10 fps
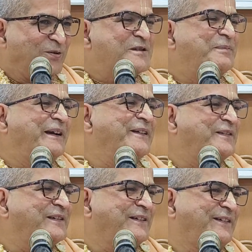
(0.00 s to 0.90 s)
Don't spend
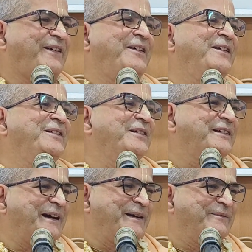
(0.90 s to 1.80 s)
all
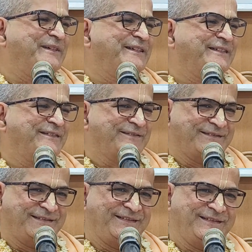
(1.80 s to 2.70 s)
your time on
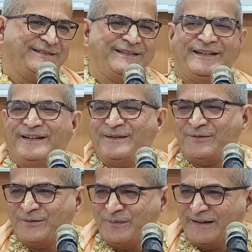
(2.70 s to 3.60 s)
thinking
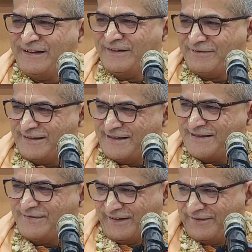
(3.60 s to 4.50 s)
about material
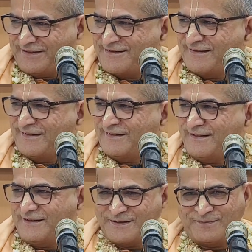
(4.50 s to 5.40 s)
affairs, wife and children,
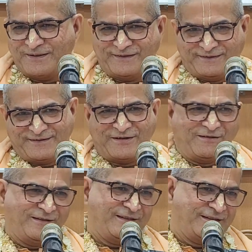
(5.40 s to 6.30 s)
or husband and
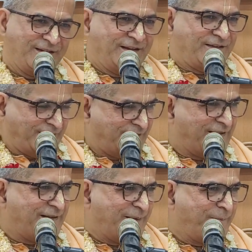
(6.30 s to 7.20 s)
children, all
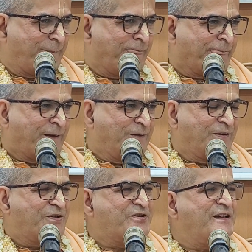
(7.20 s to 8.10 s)
the time. You
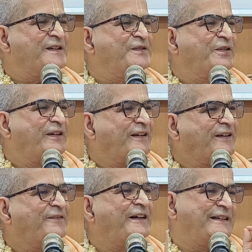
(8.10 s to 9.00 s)
know, Krishna is your
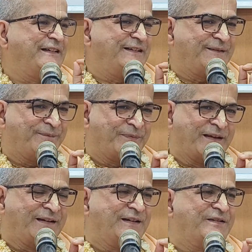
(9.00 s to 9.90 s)
real father.
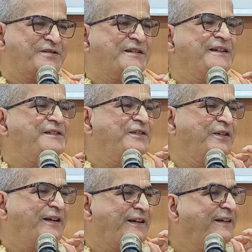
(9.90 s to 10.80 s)
Krishna is
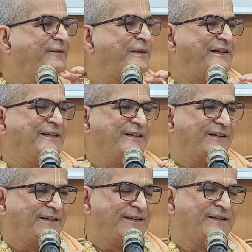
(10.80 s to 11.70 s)
your real mother.
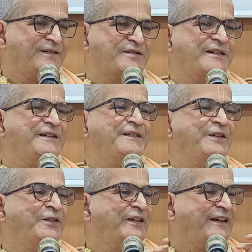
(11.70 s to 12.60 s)
Krishna is
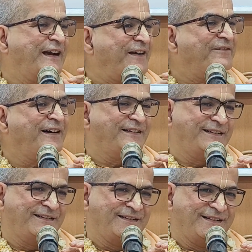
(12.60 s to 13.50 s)
your real
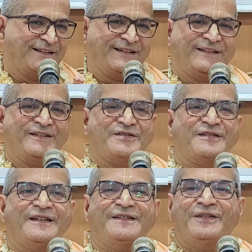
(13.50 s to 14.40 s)
grandfather.
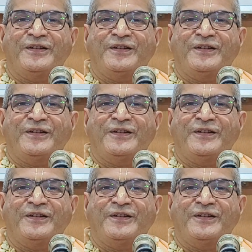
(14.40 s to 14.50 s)
Krishna